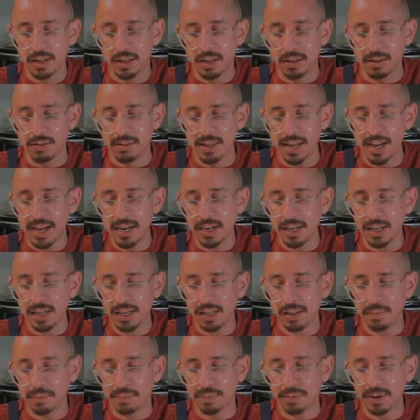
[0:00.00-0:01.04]
that
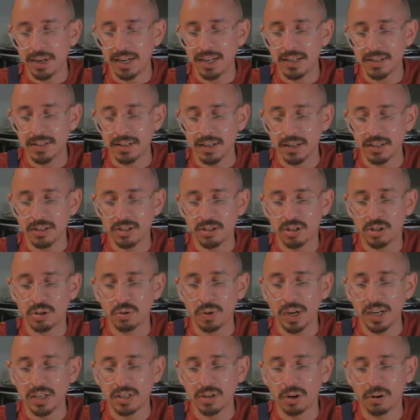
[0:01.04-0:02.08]
brings us
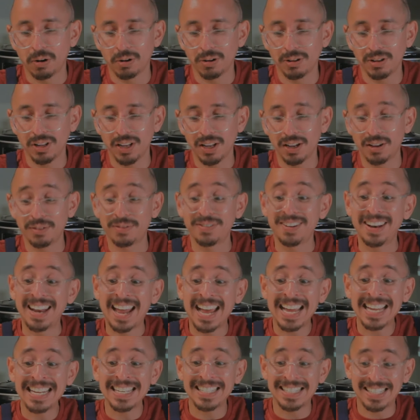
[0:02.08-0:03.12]
to a total of
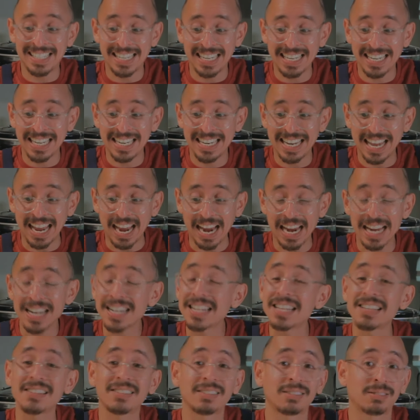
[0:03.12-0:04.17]

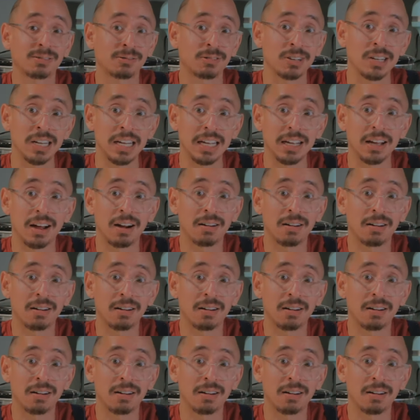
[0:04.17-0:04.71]
$19.83.